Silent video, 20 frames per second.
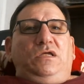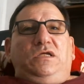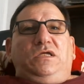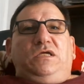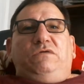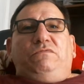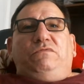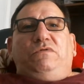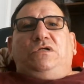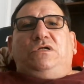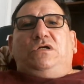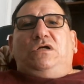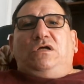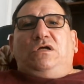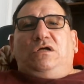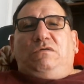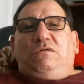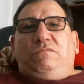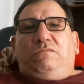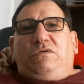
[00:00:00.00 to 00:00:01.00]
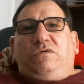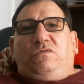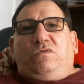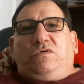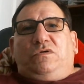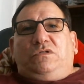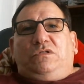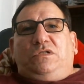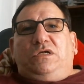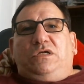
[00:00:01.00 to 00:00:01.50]
Give a comment
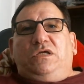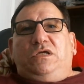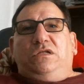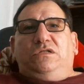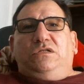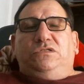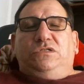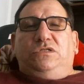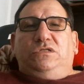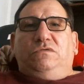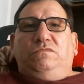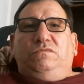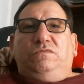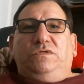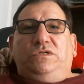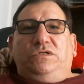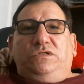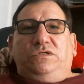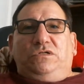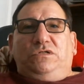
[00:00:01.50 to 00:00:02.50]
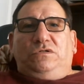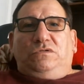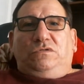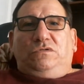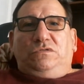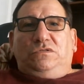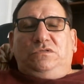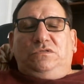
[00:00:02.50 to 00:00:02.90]
related to the video.